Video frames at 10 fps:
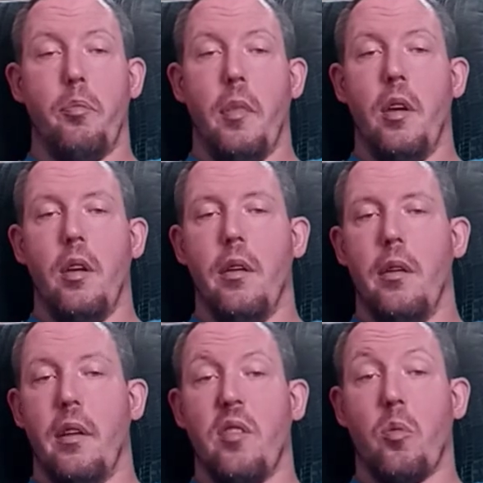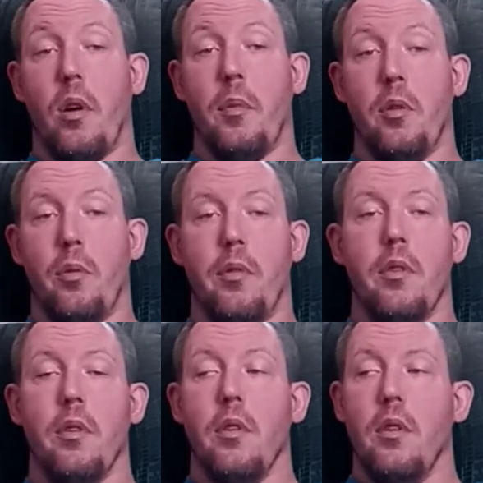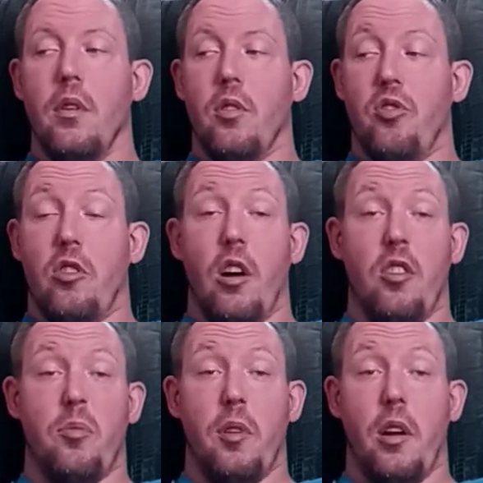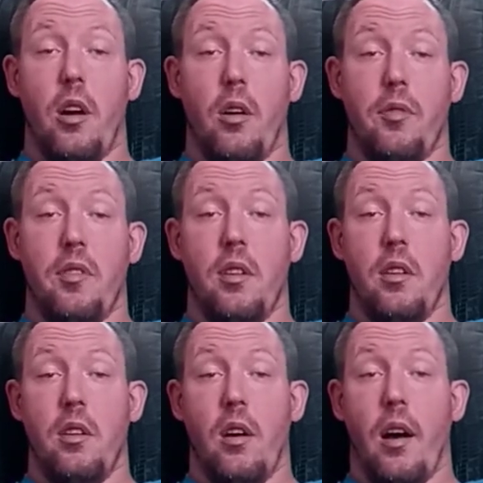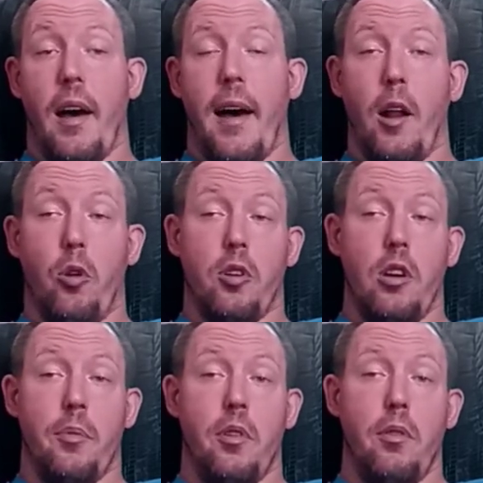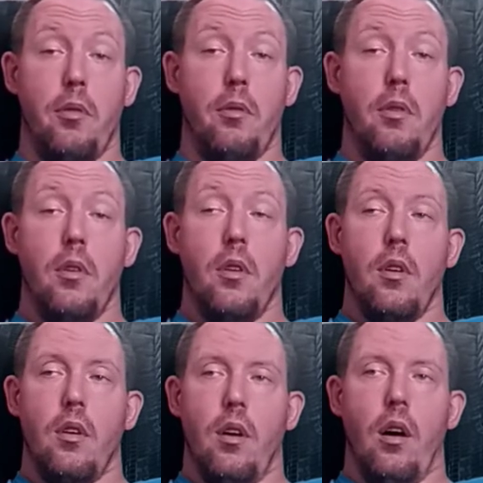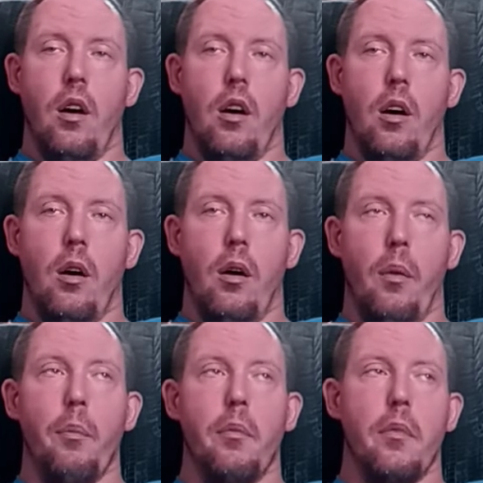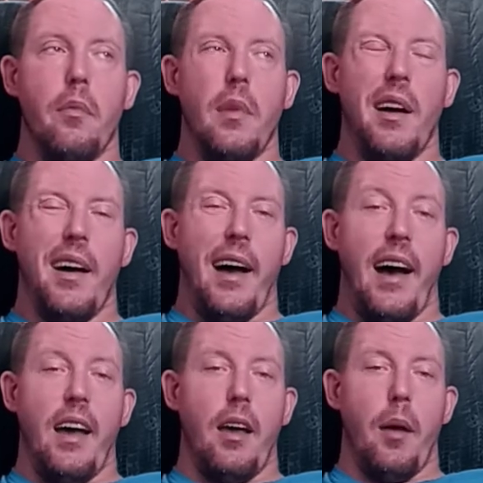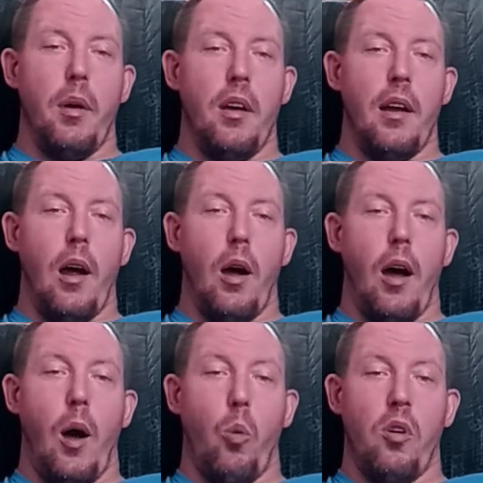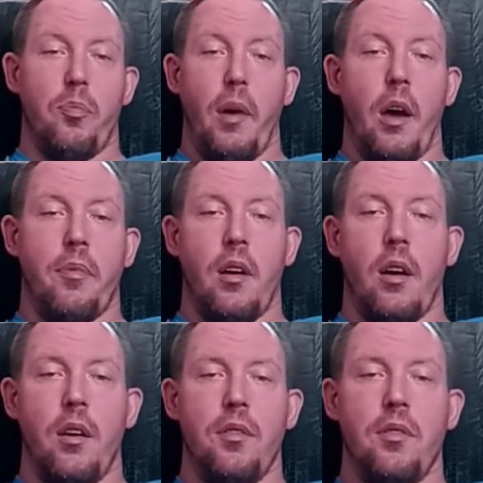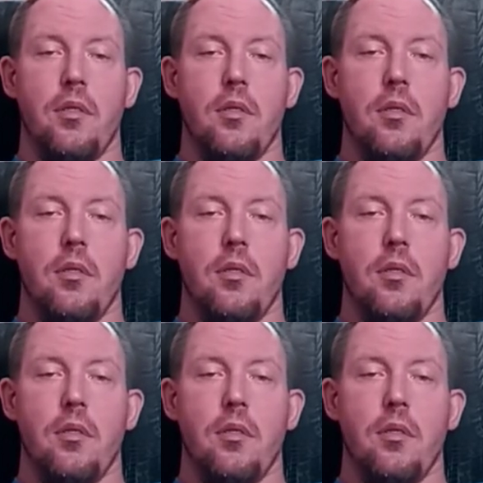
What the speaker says: man. That's what I'm doing, just trying to spread out the deity I look up to. I was baptized.